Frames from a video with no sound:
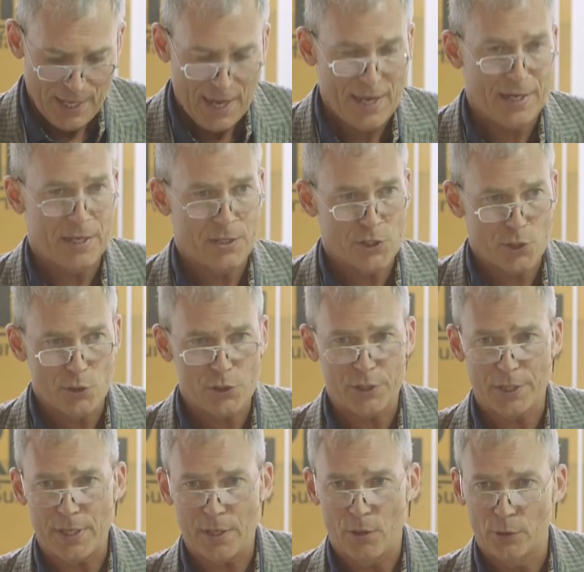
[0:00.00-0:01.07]
and it is
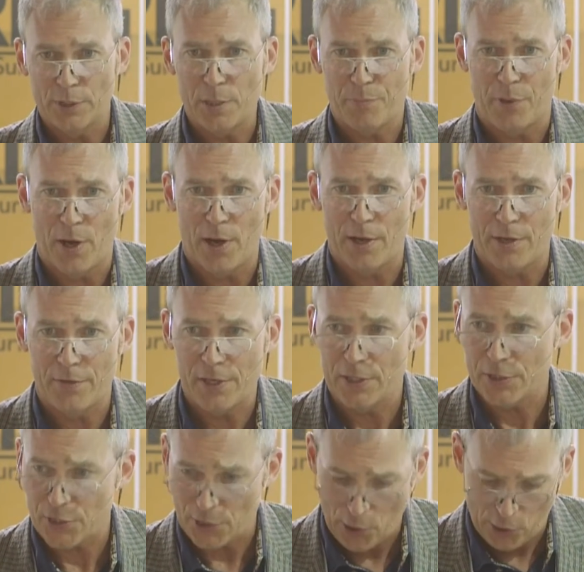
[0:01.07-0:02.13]
usually only part of the
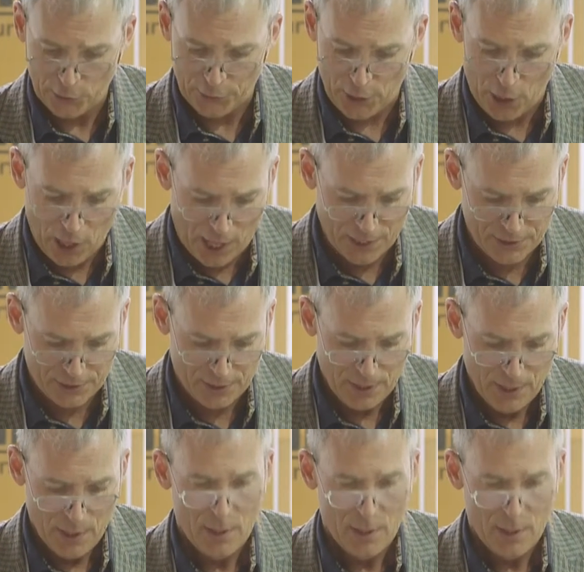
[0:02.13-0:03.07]
installed cost.